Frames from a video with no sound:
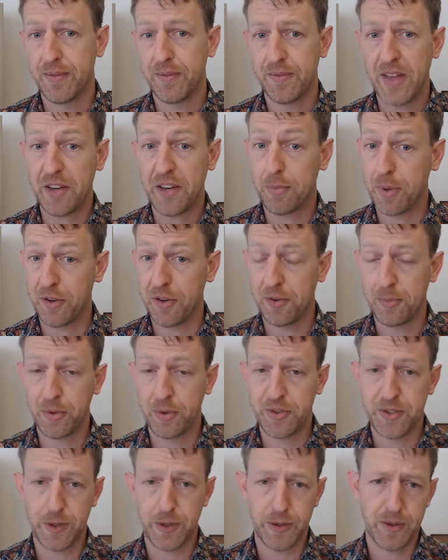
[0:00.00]
That's possible
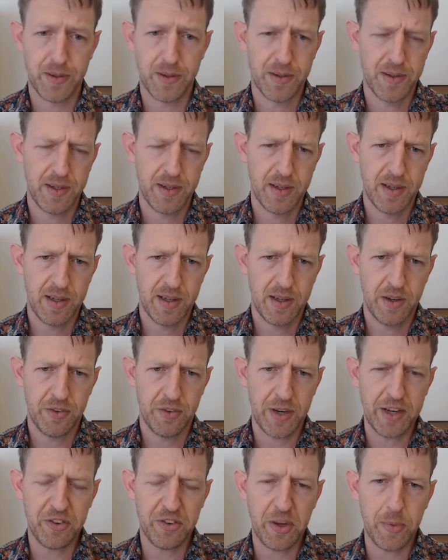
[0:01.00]
too. So
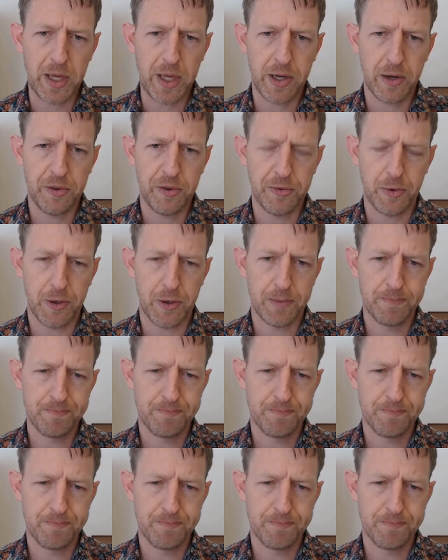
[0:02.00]
let's see what he goes for.